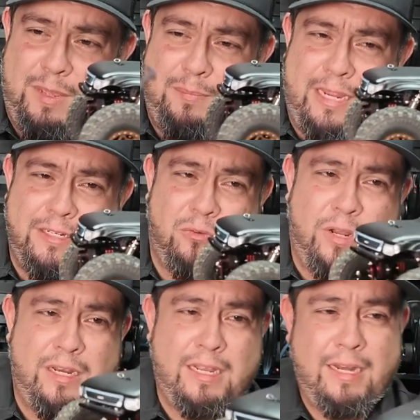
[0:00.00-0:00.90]
I may paint it
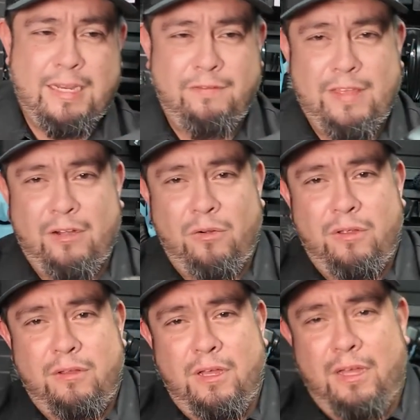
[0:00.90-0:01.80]
red to kind of give that
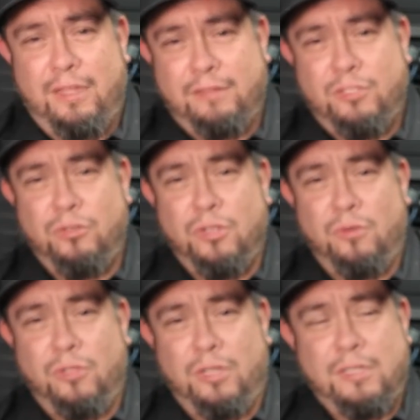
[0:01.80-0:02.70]

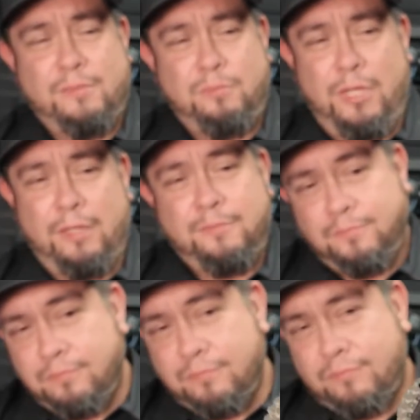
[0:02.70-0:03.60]
two-tone look, but
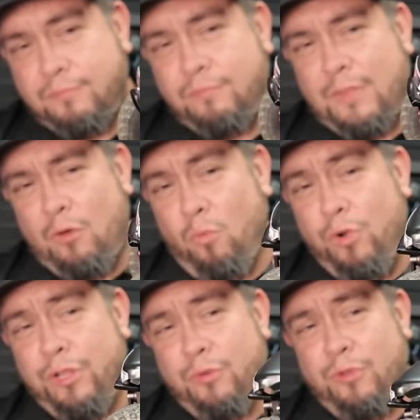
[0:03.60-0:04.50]

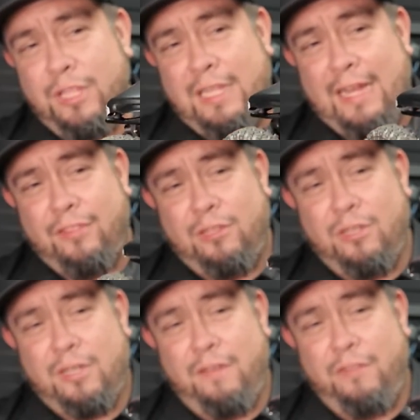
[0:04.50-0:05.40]
really, really like the
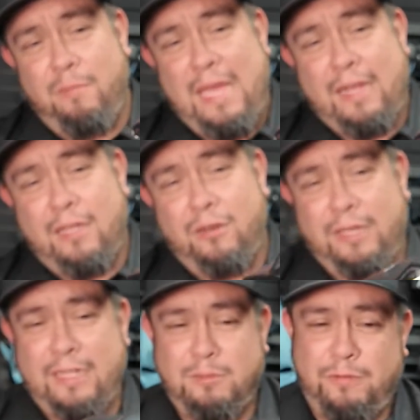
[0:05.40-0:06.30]
look of the matte color.
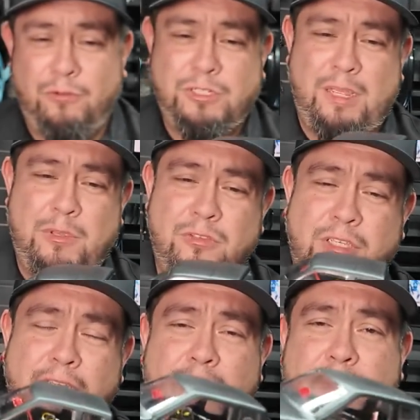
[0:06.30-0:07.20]
Again, it's my first time
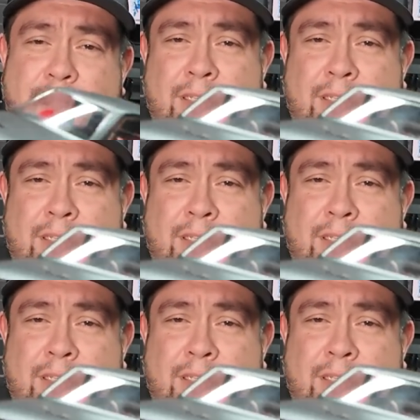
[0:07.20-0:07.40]
using it.